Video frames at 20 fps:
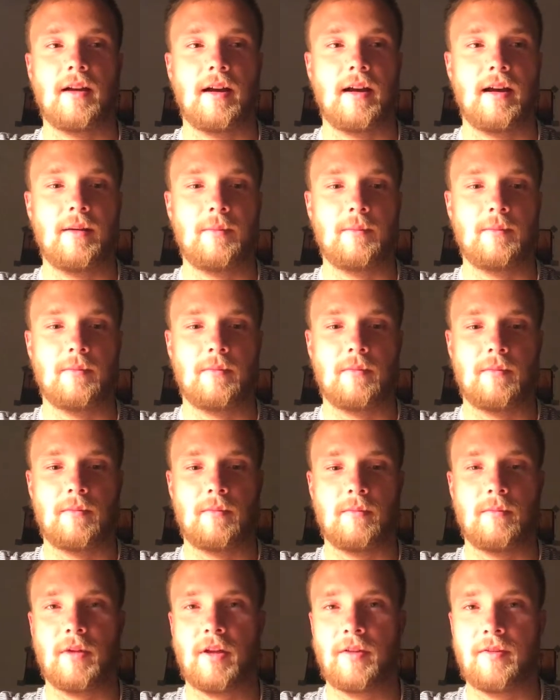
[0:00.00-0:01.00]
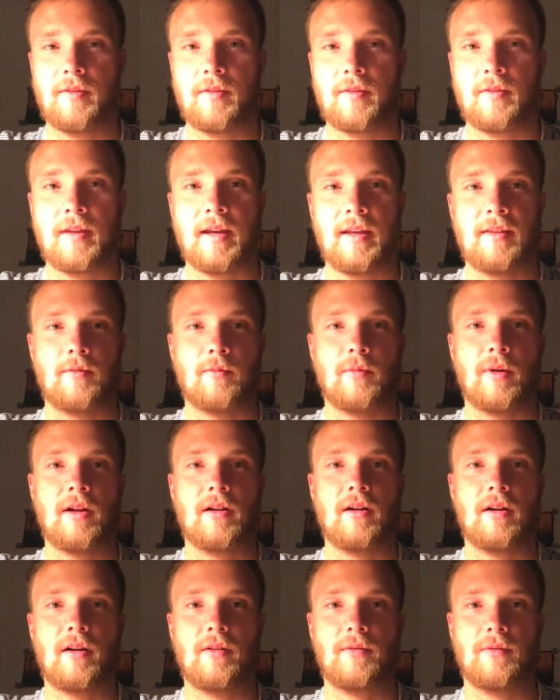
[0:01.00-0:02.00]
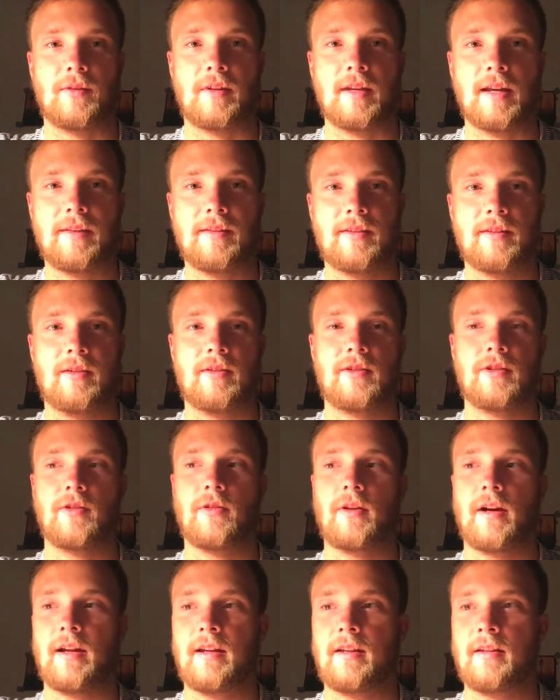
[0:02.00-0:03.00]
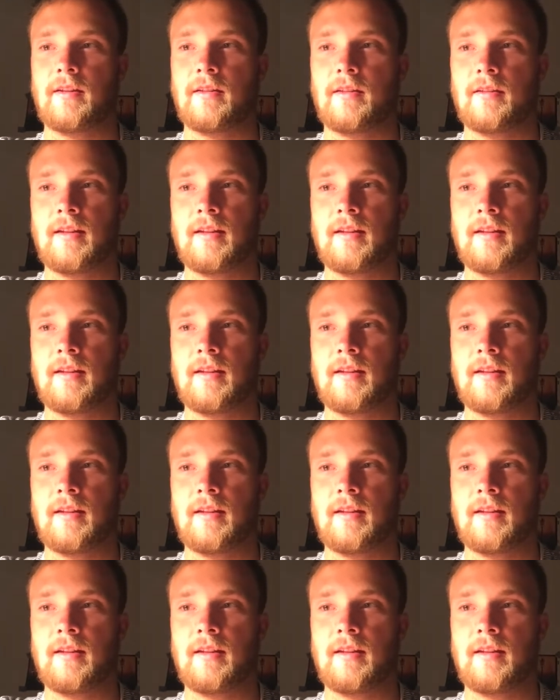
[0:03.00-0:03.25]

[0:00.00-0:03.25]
I'm not that well off yet, so I